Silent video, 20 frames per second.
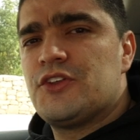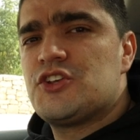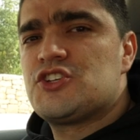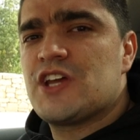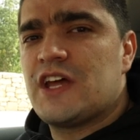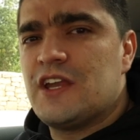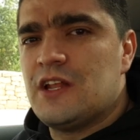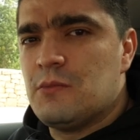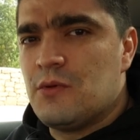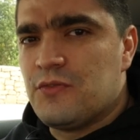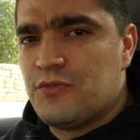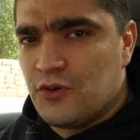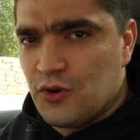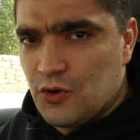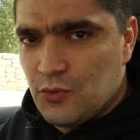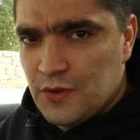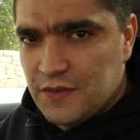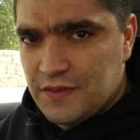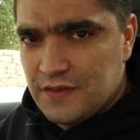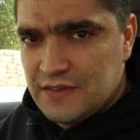on the channel
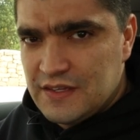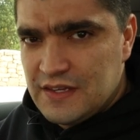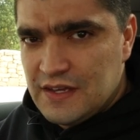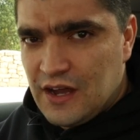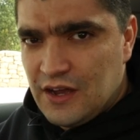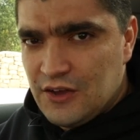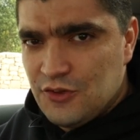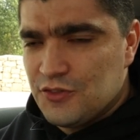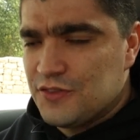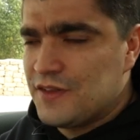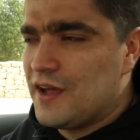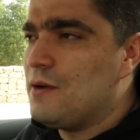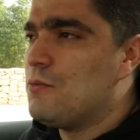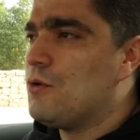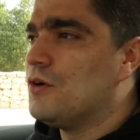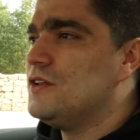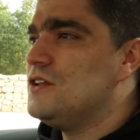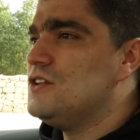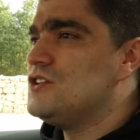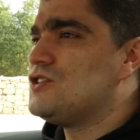before with the Hyundai
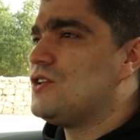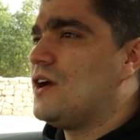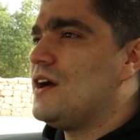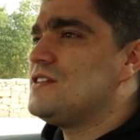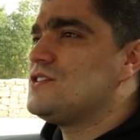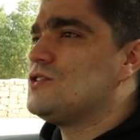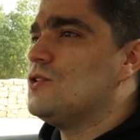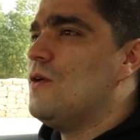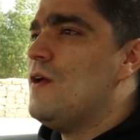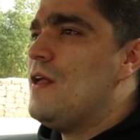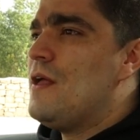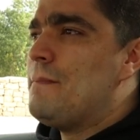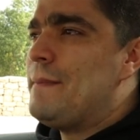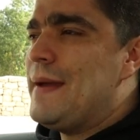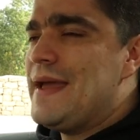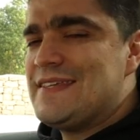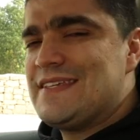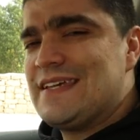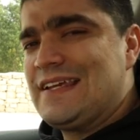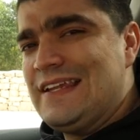models, right? So
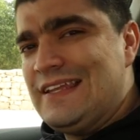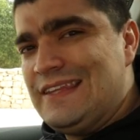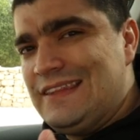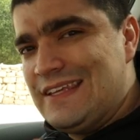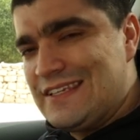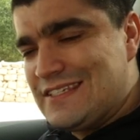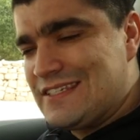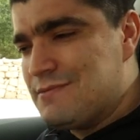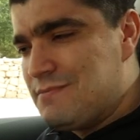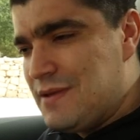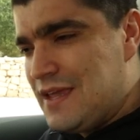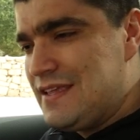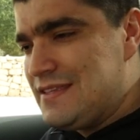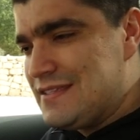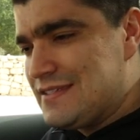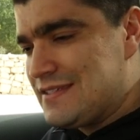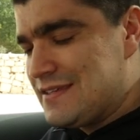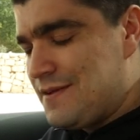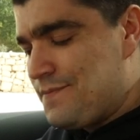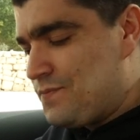basically this
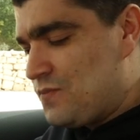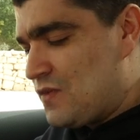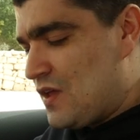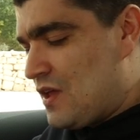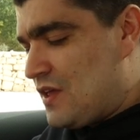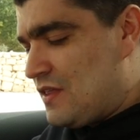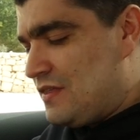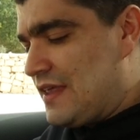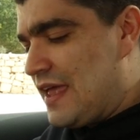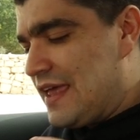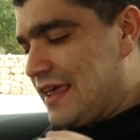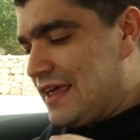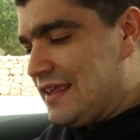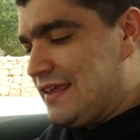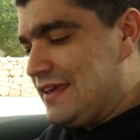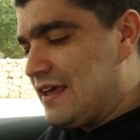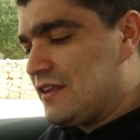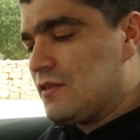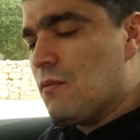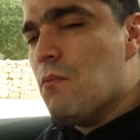means they
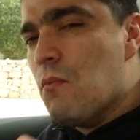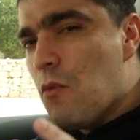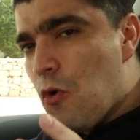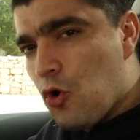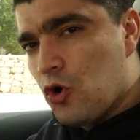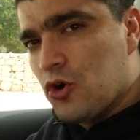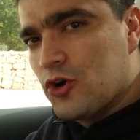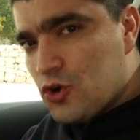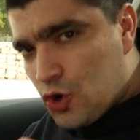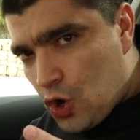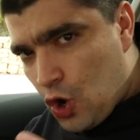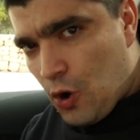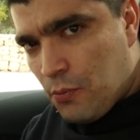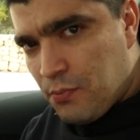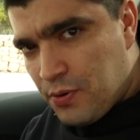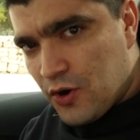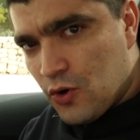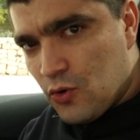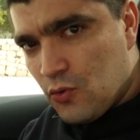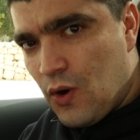can get more
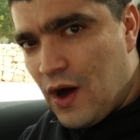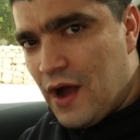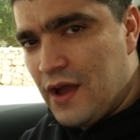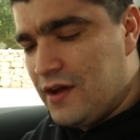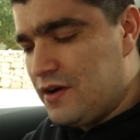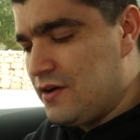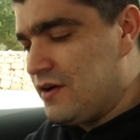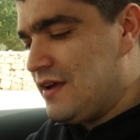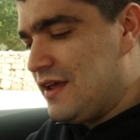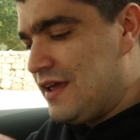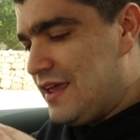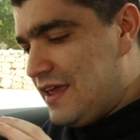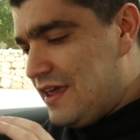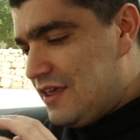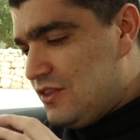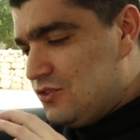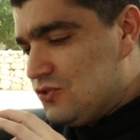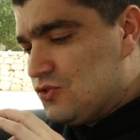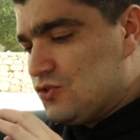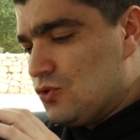copper wire
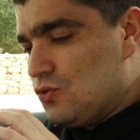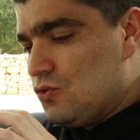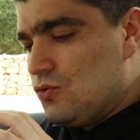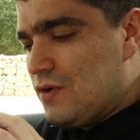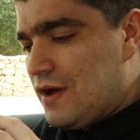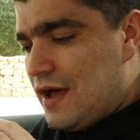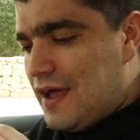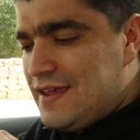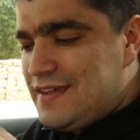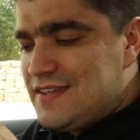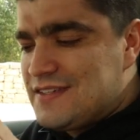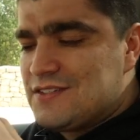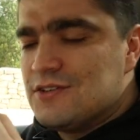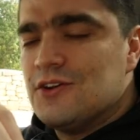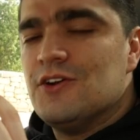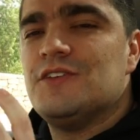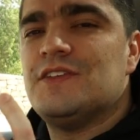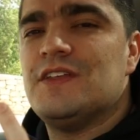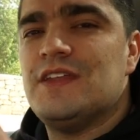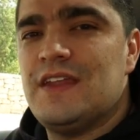into a
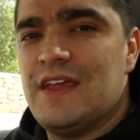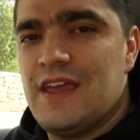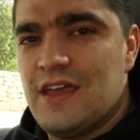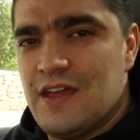certain